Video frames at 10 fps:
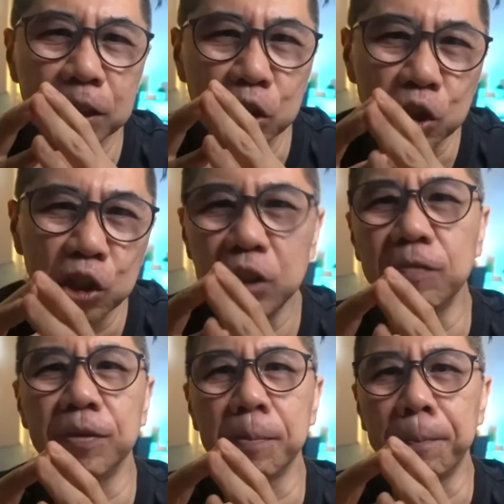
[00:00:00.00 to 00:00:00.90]

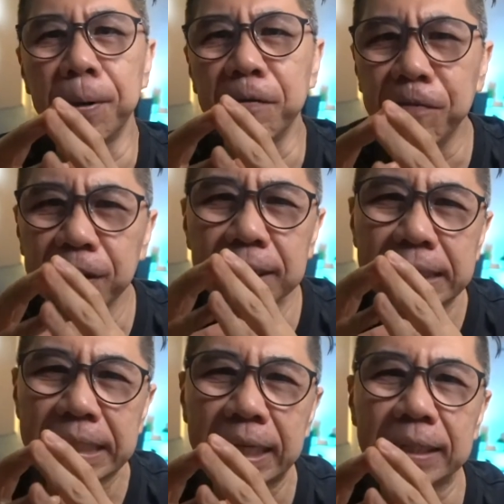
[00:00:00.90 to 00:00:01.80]
achieved the perfect
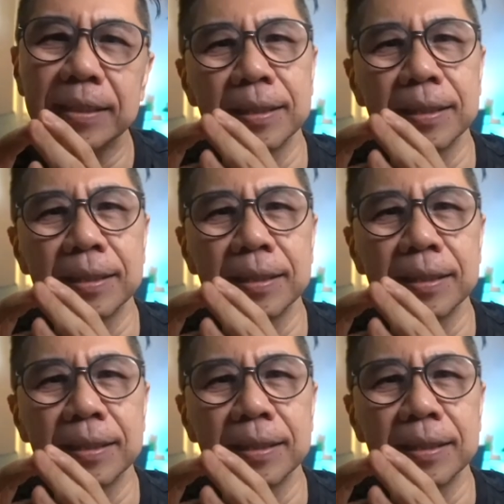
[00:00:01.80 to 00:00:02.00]
slide